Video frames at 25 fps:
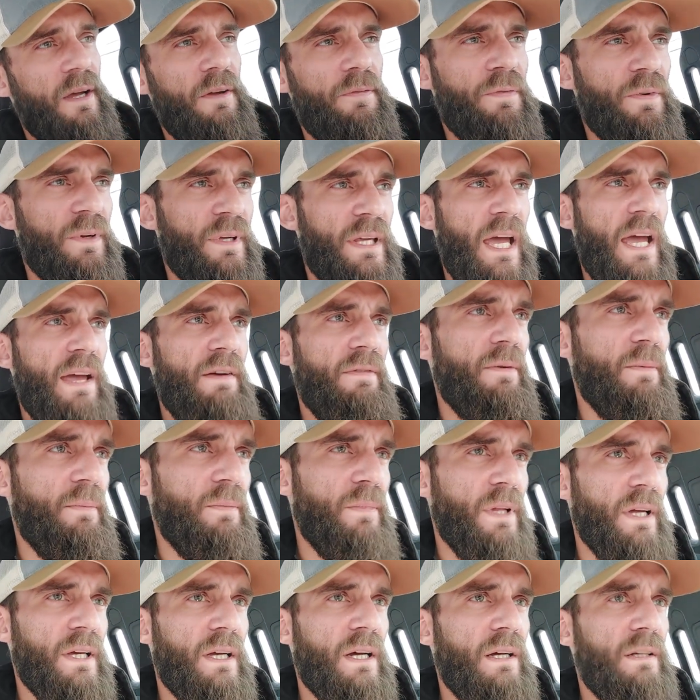forgave
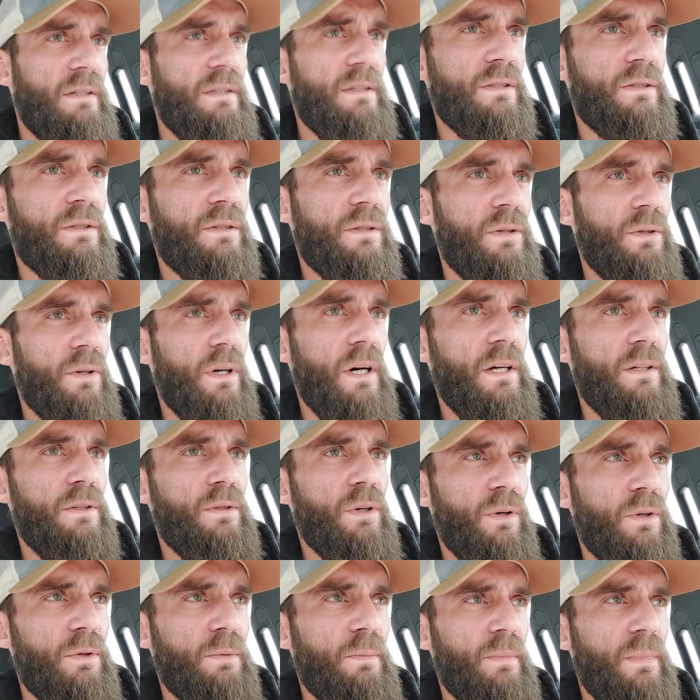him. Like I
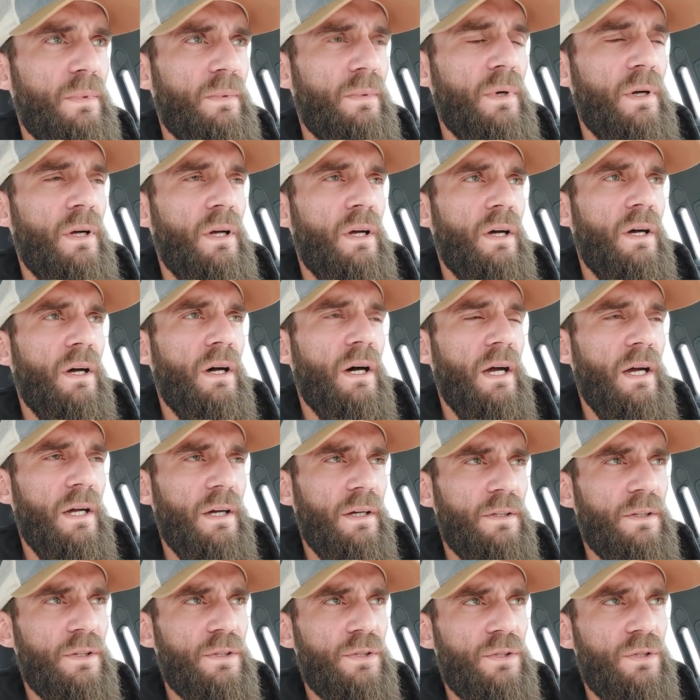told him I
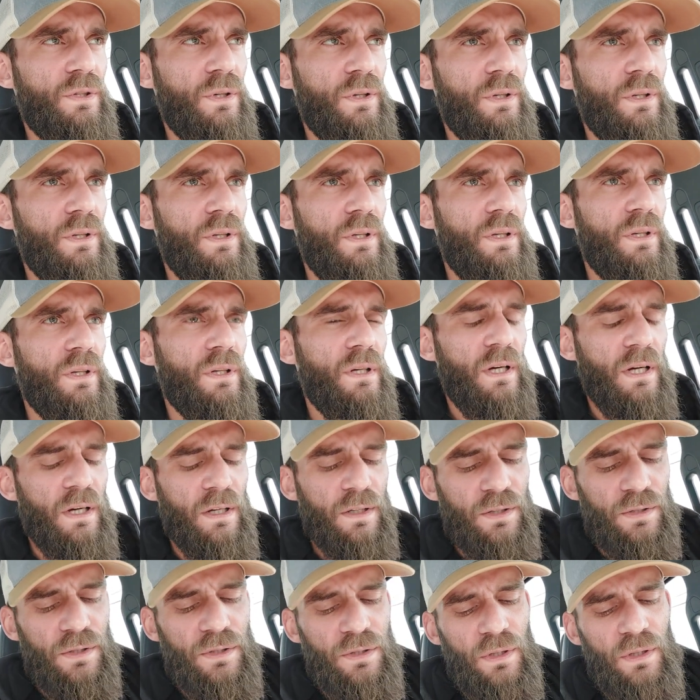understood
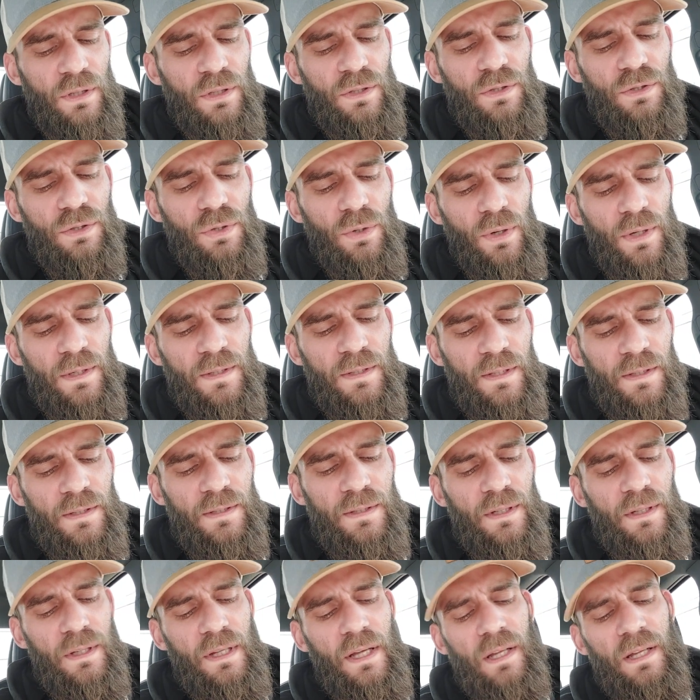his
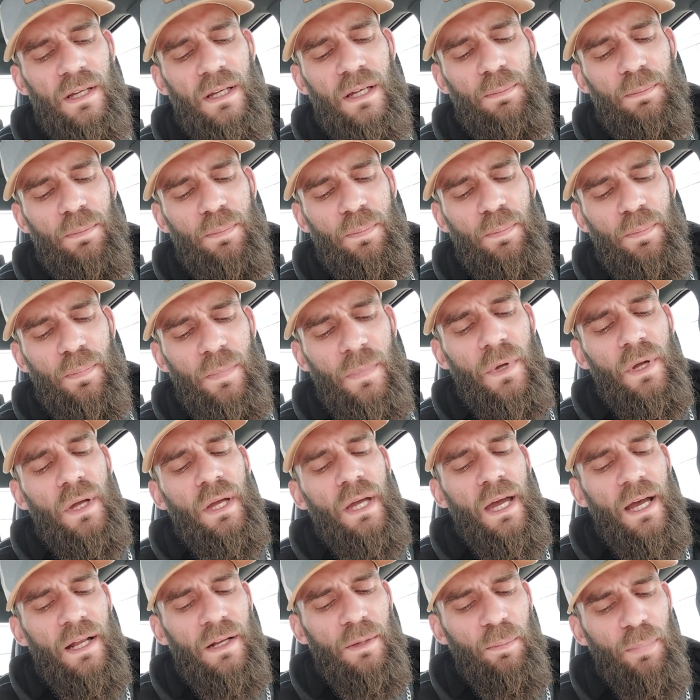choices, that he
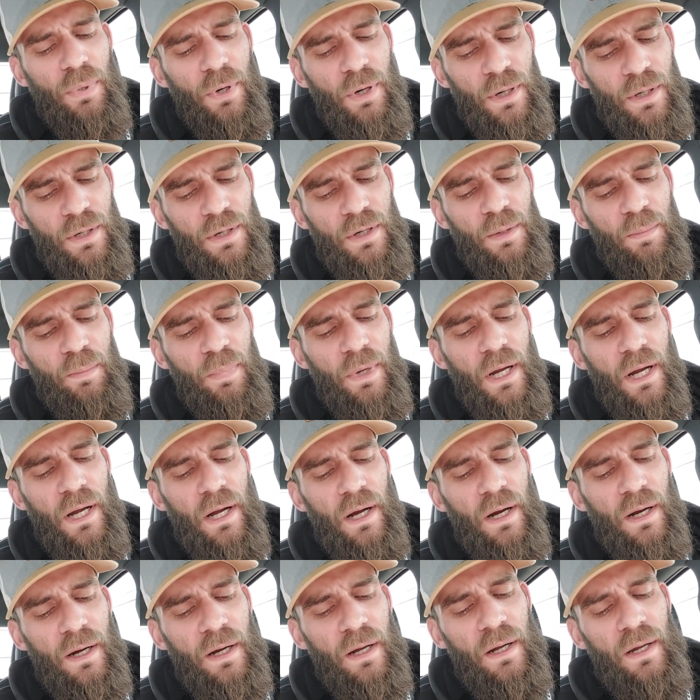had a burden to
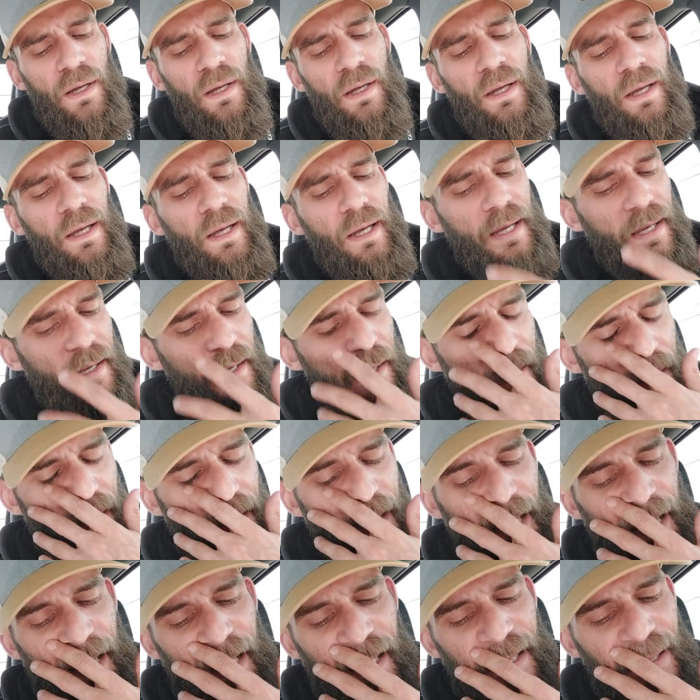bear, and
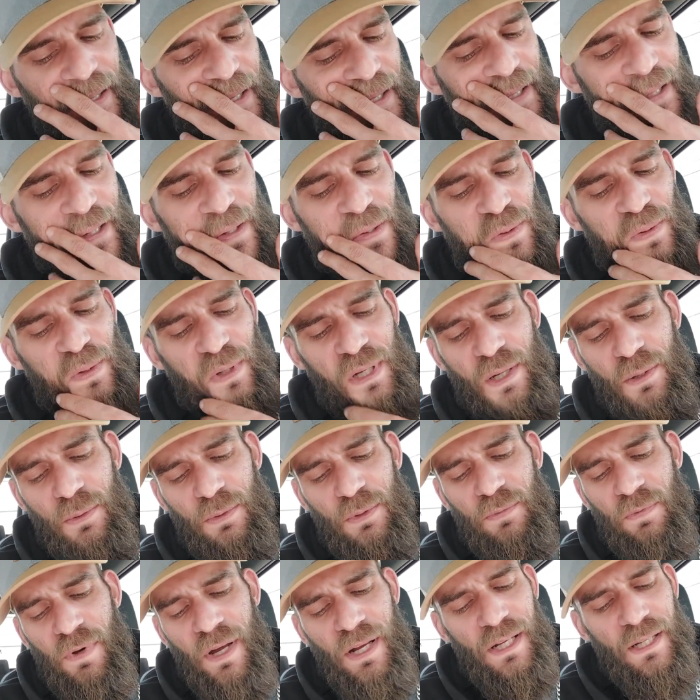that he
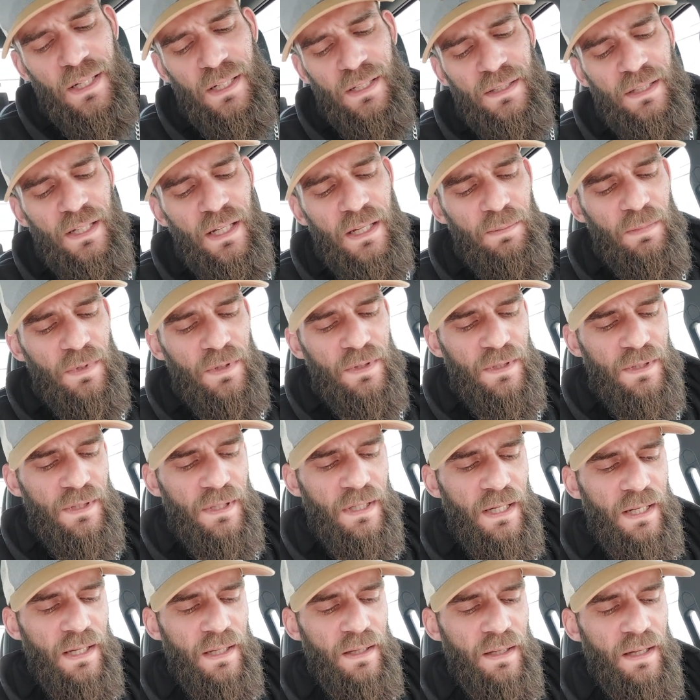was fighting his demons,
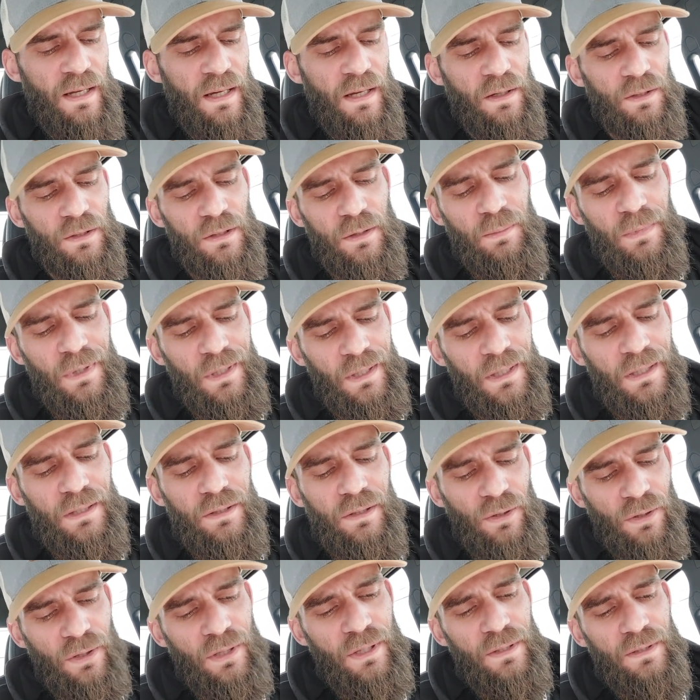and they ultimately
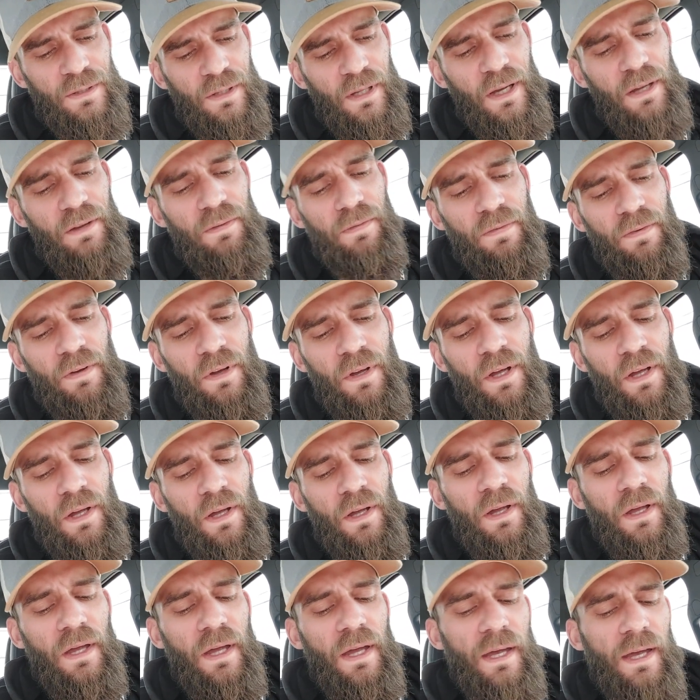took his life.
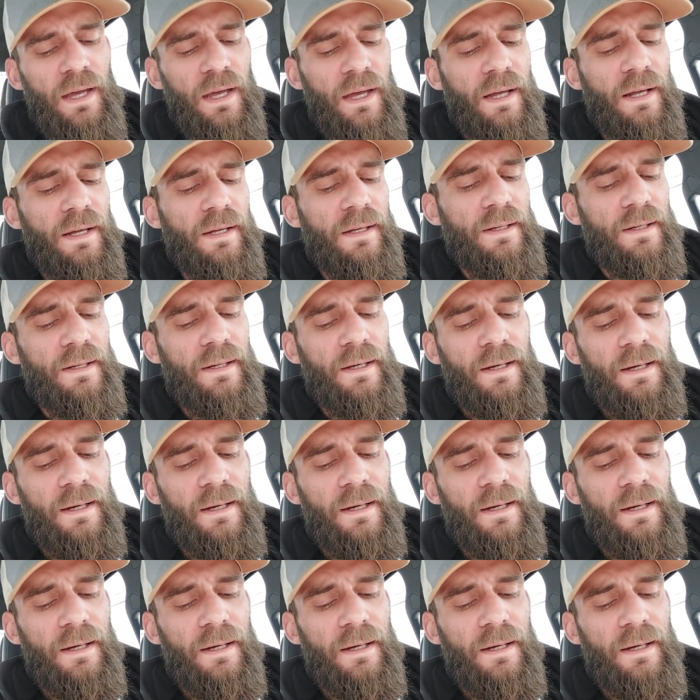And